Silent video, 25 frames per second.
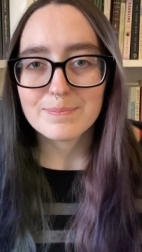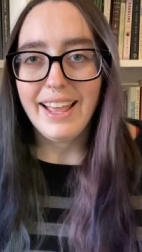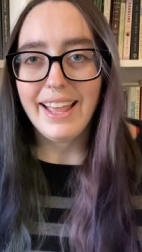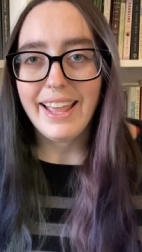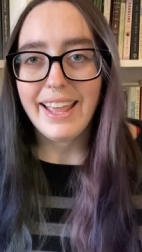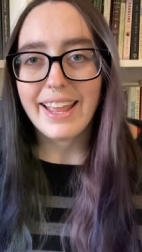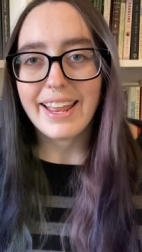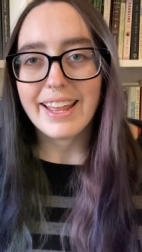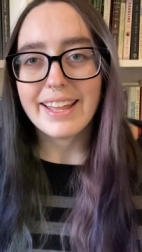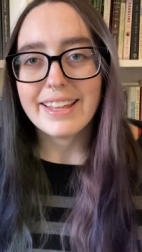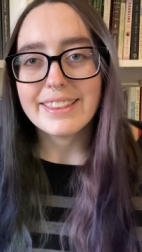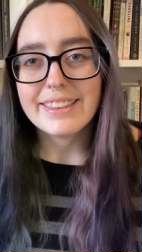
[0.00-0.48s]

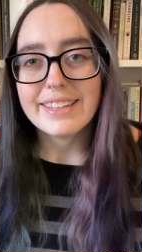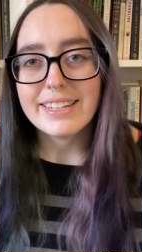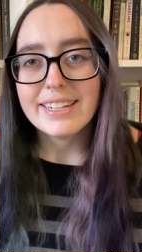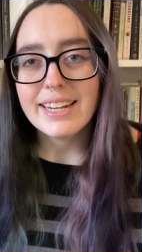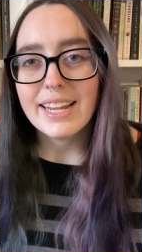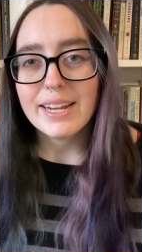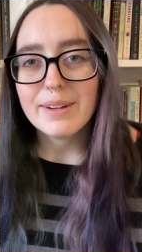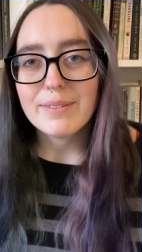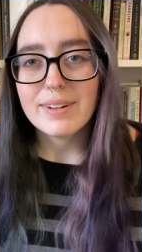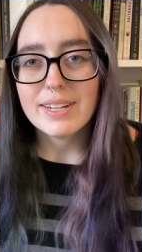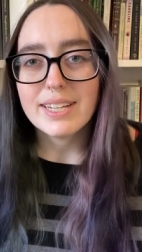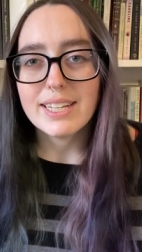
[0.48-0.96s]
And then
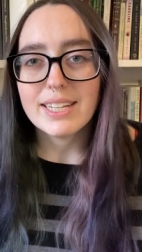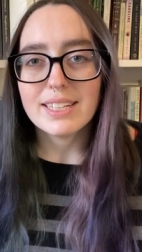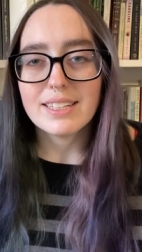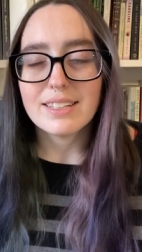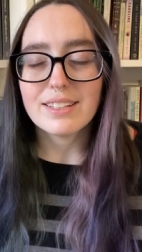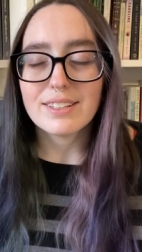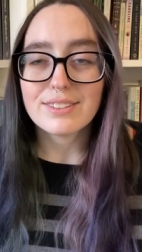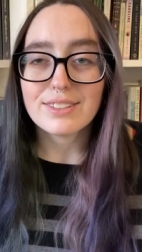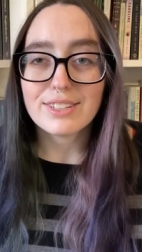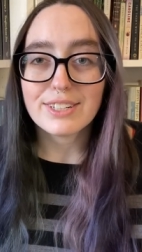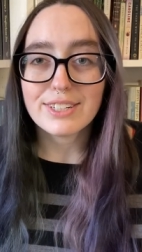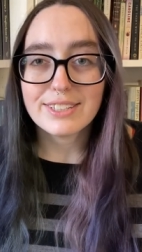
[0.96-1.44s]
I
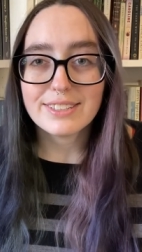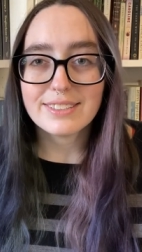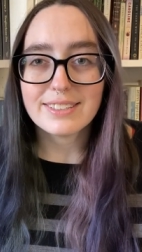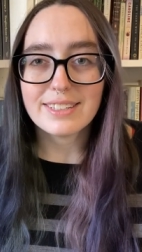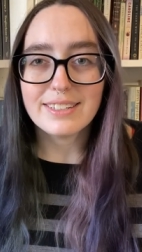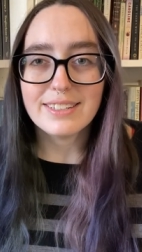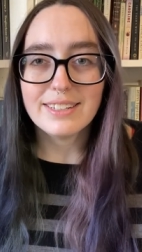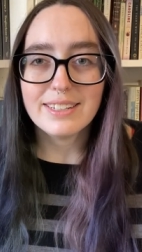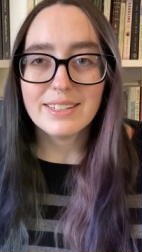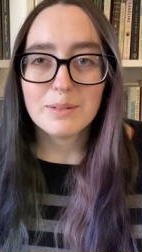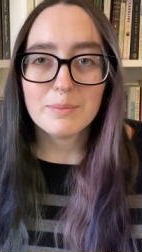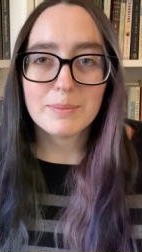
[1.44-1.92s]
read Lark
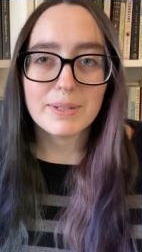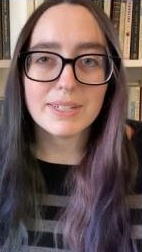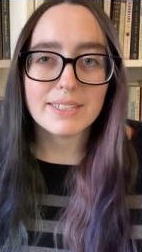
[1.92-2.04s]
Ascending by